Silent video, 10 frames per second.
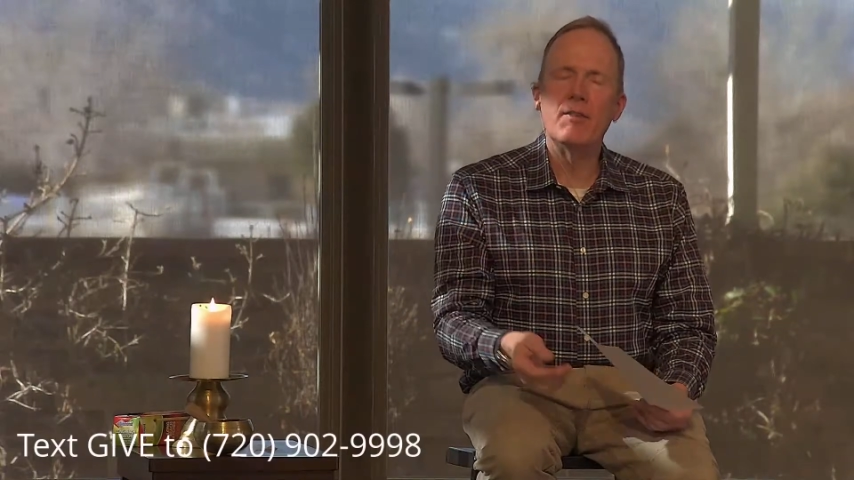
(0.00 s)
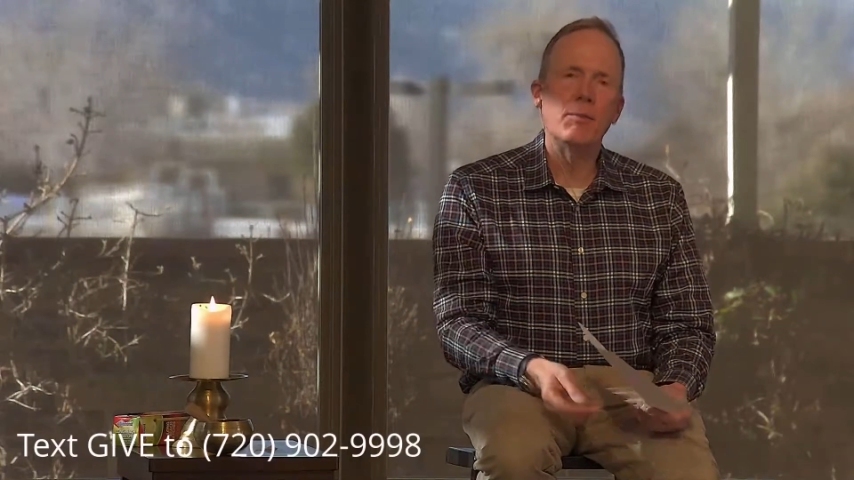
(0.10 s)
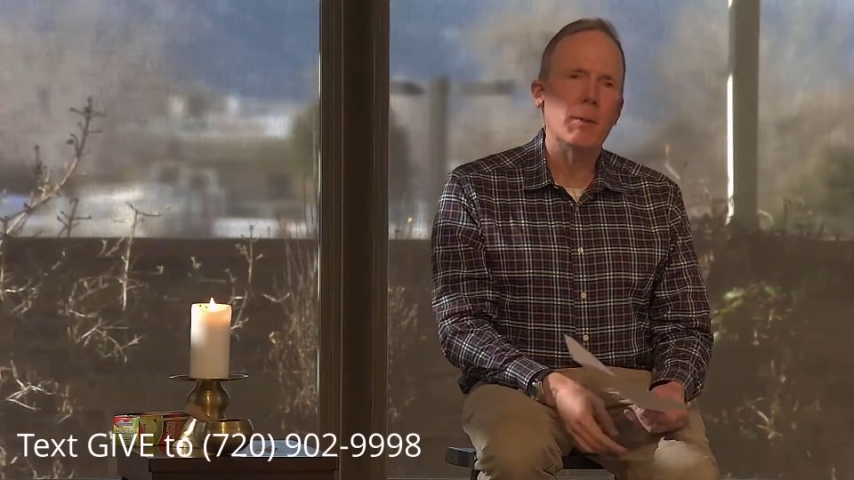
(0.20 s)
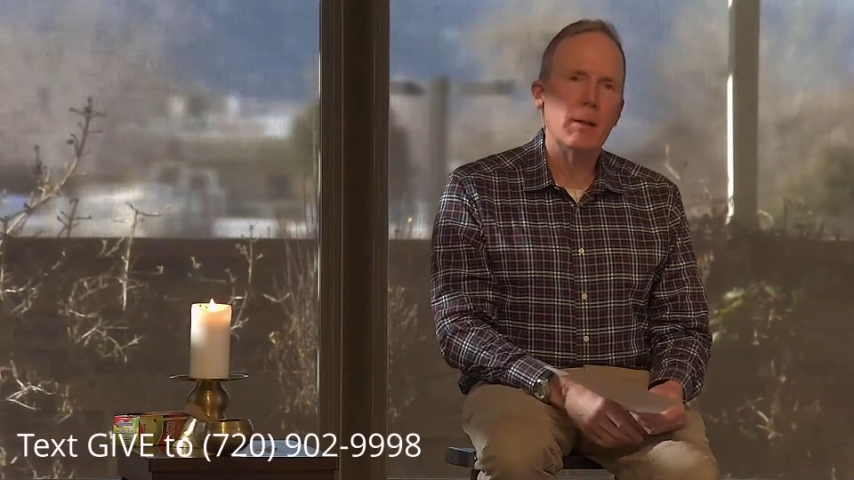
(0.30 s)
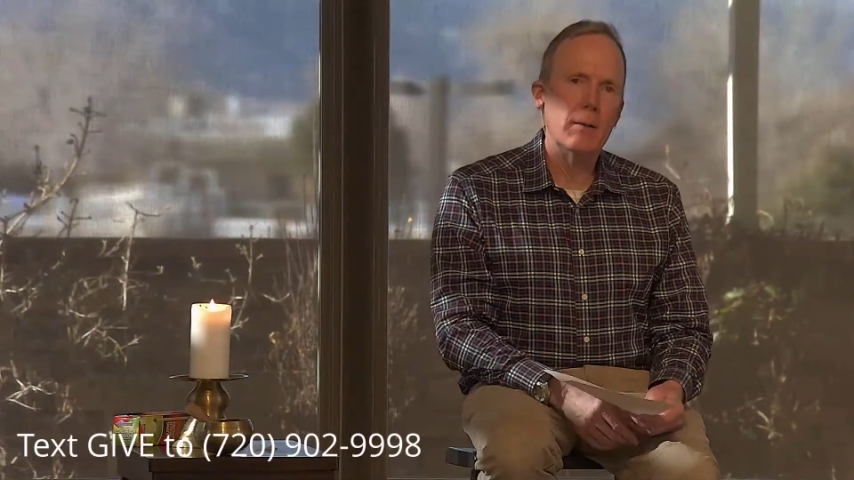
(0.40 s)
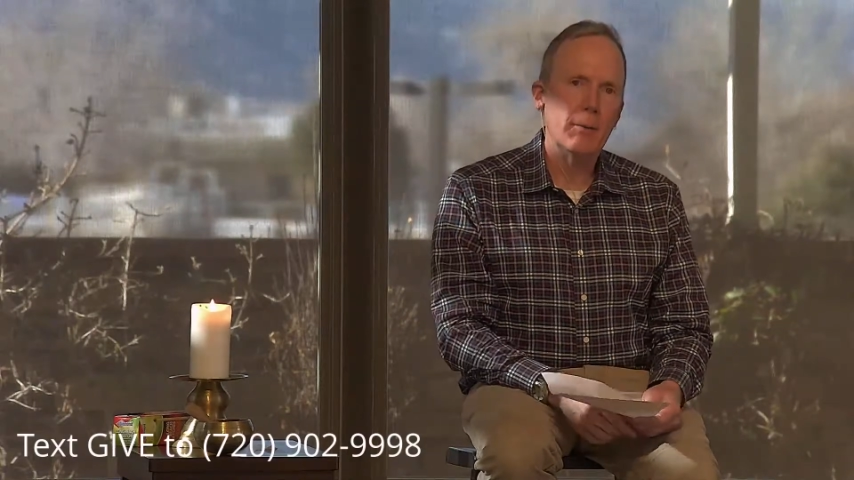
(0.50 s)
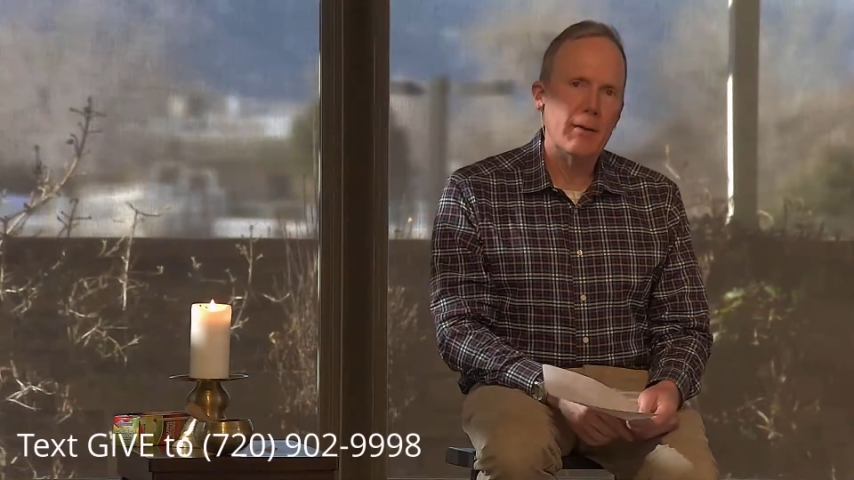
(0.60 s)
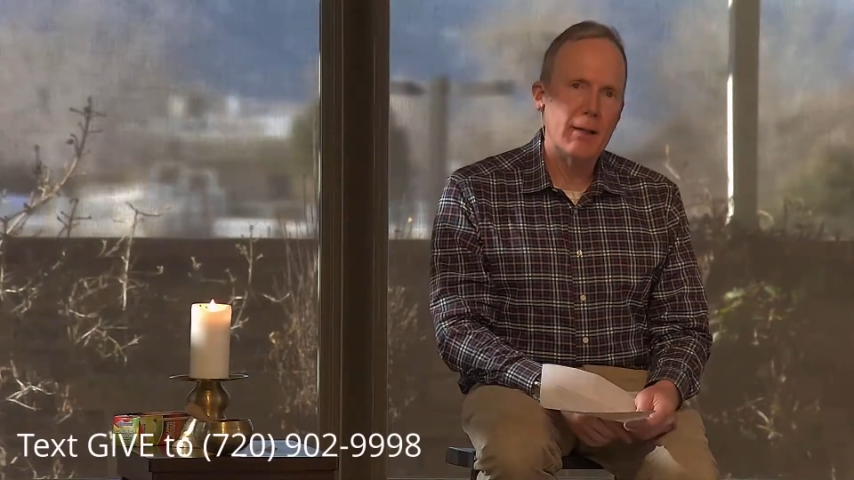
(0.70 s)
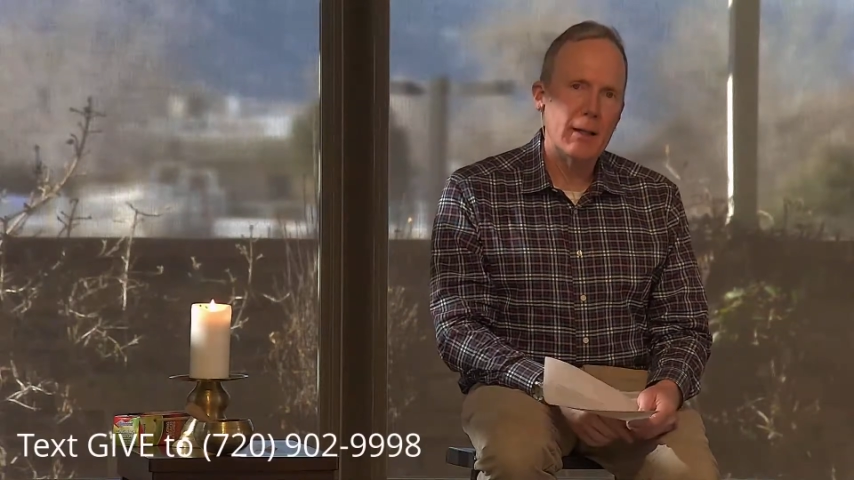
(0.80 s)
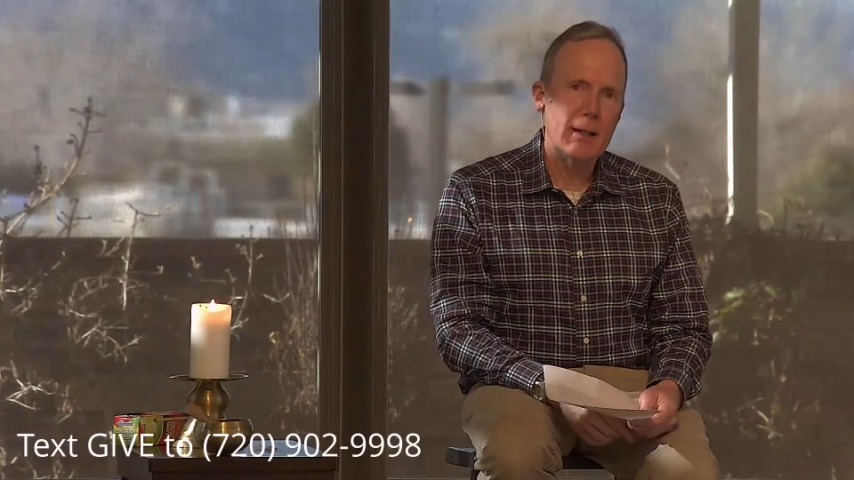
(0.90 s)
spirit
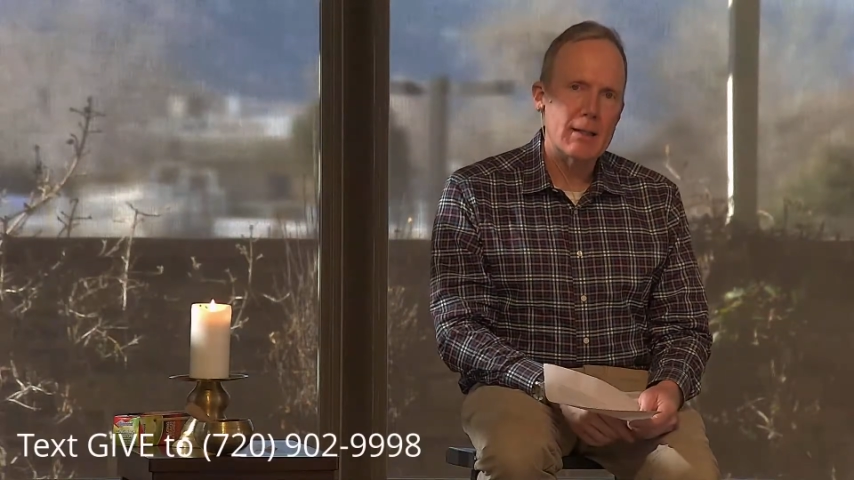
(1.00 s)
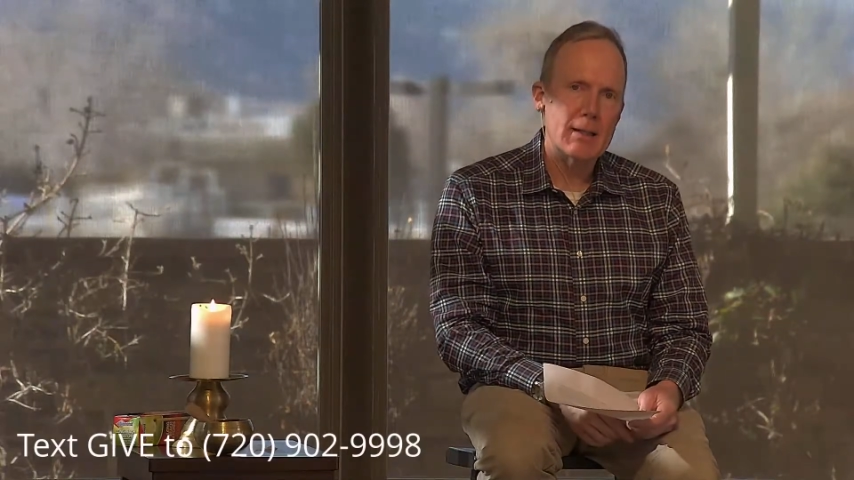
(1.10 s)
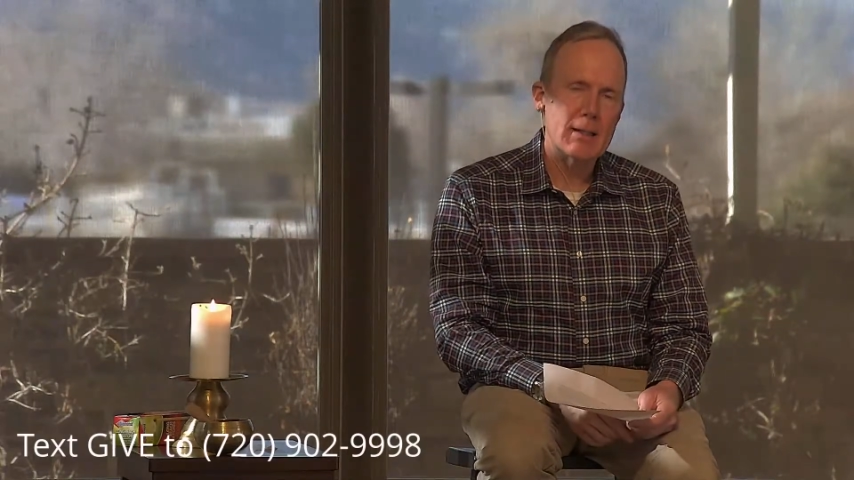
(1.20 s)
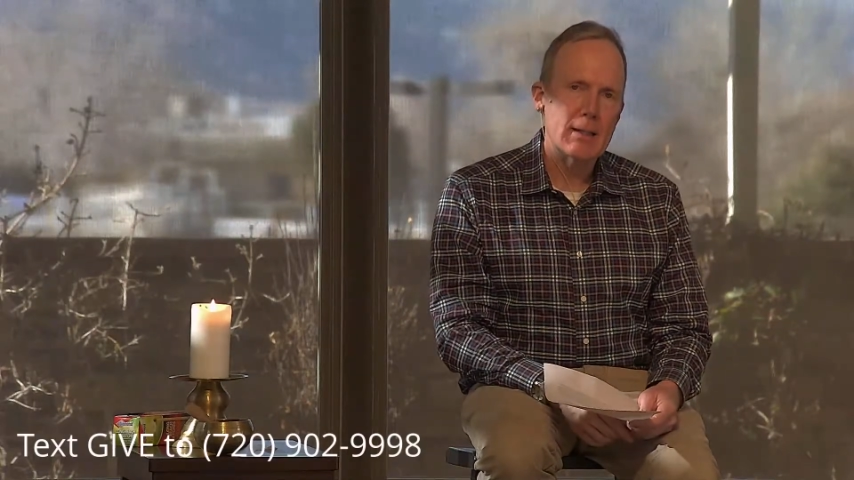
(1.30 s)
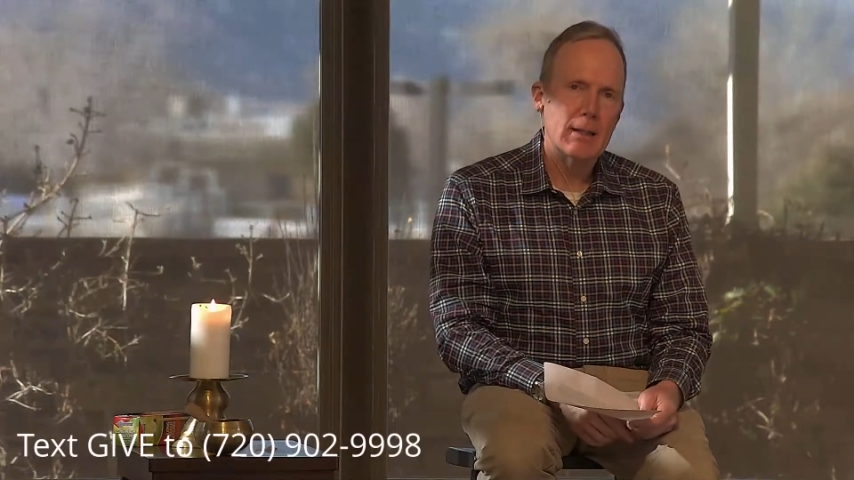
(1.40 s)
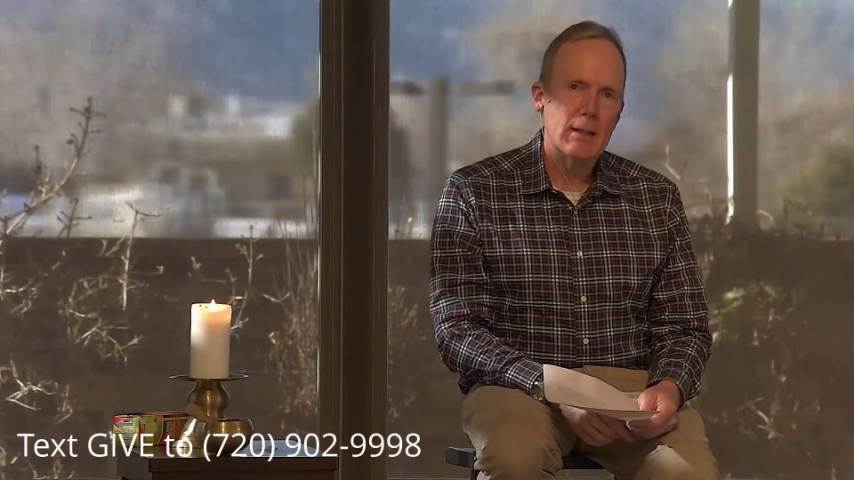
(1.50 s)
within us.